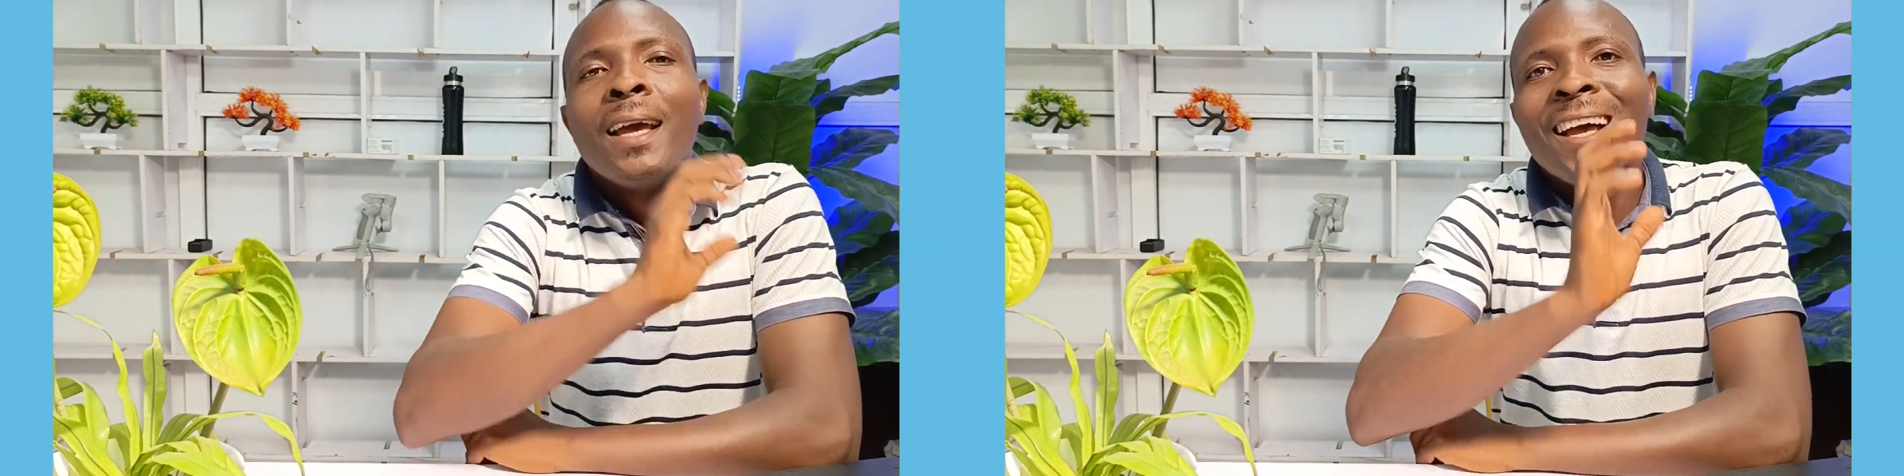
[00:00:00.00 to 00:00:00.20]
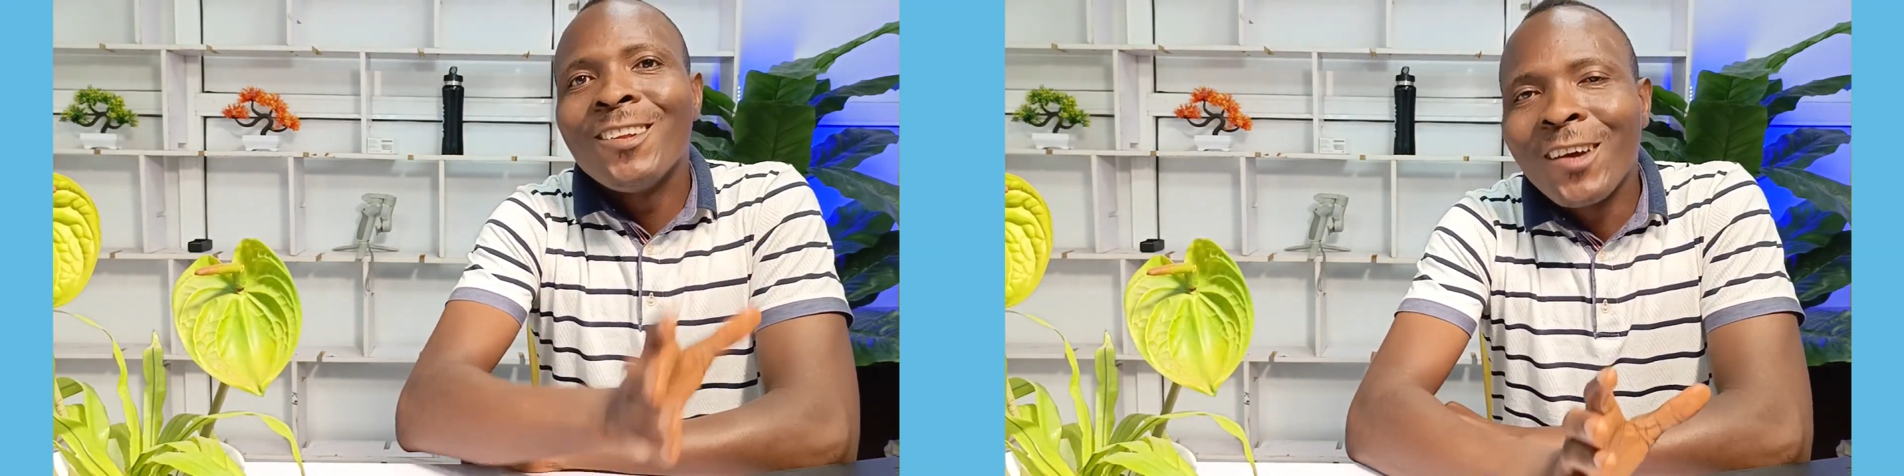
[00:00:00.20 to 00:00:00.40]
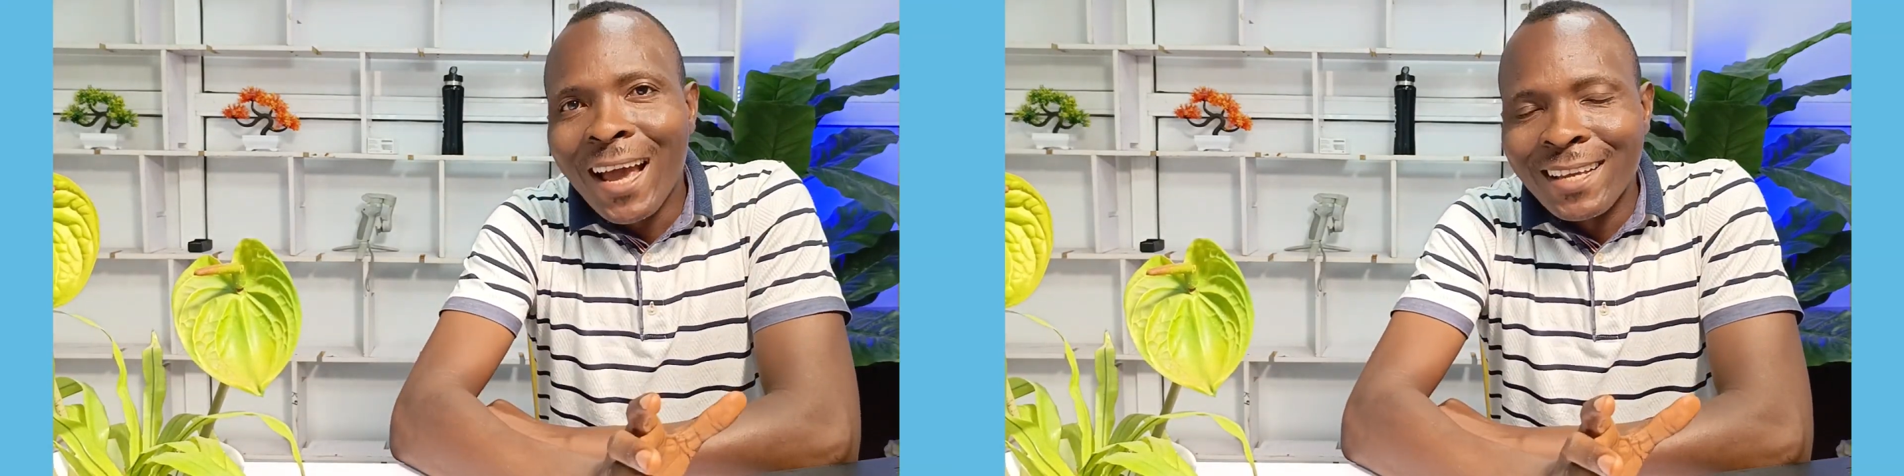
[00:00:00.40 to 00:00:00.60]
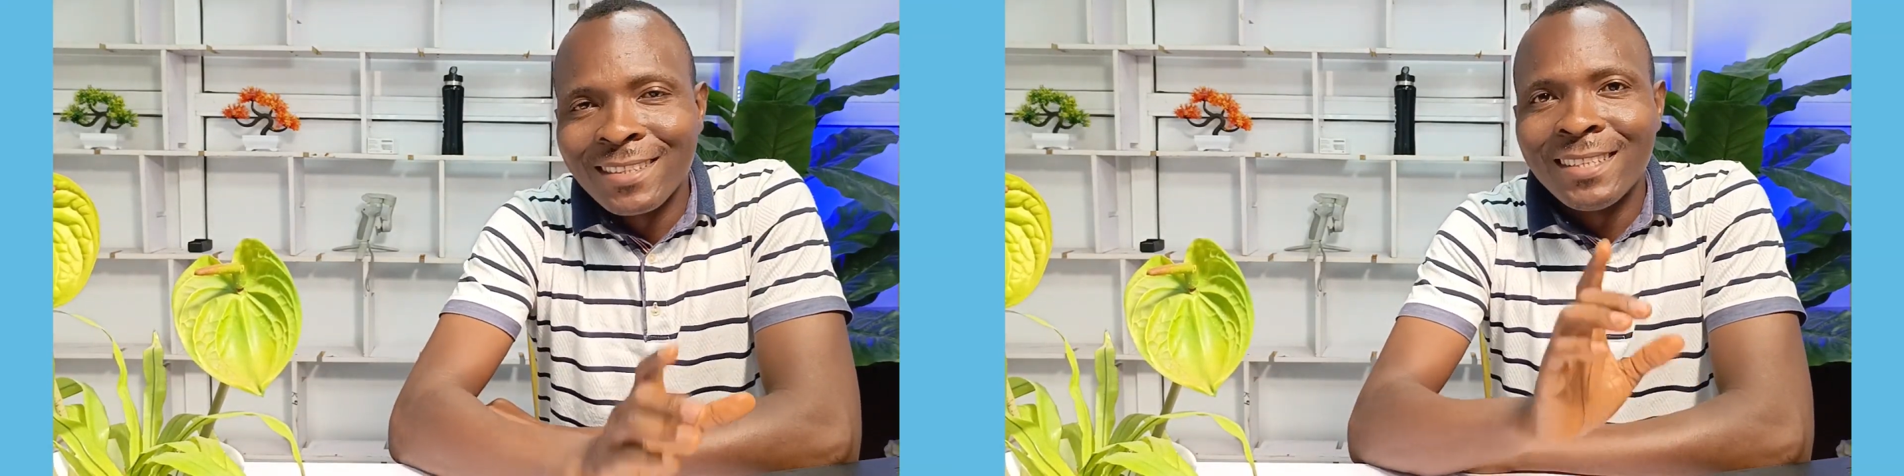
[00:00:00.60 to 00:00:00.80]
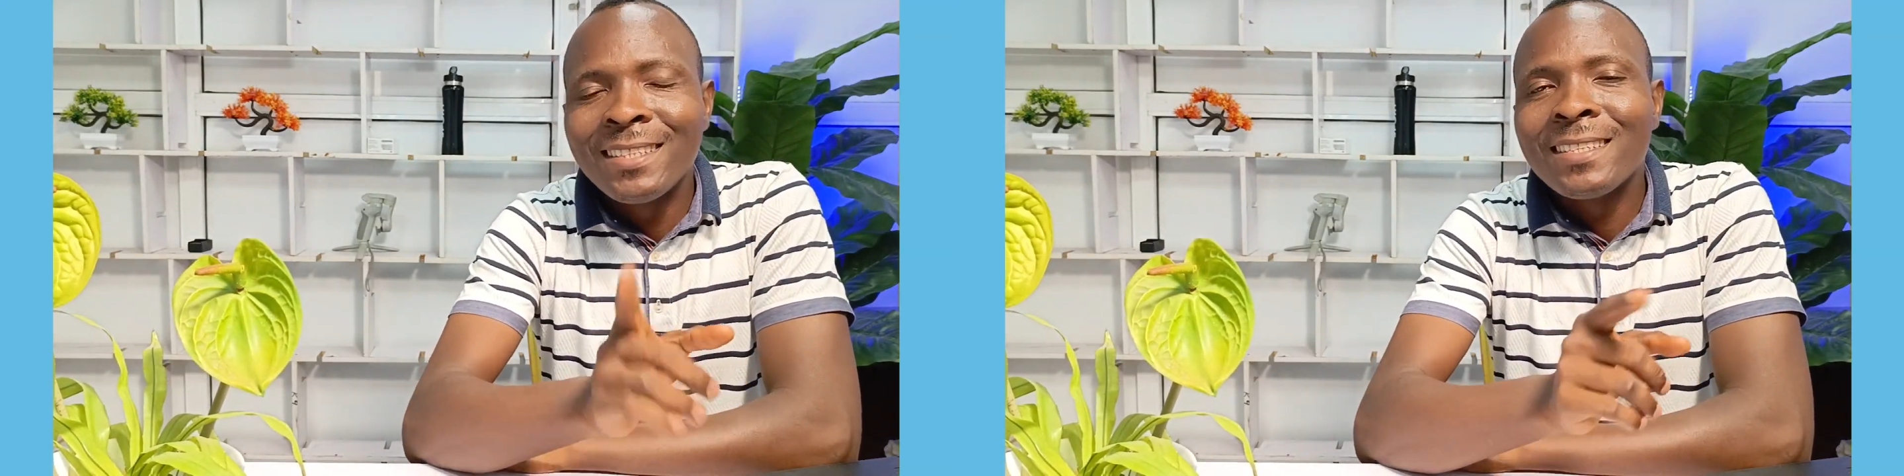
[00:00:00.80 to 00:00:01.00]
Hello
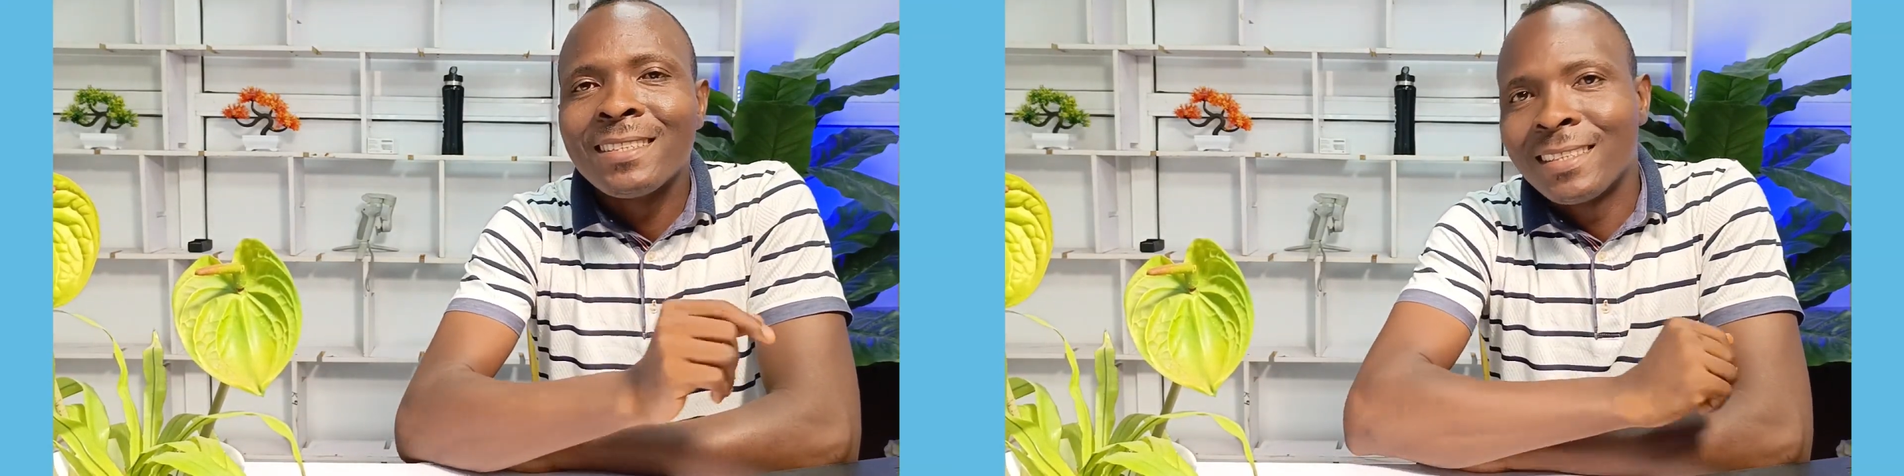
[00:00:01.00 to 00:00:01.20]
guys, this is the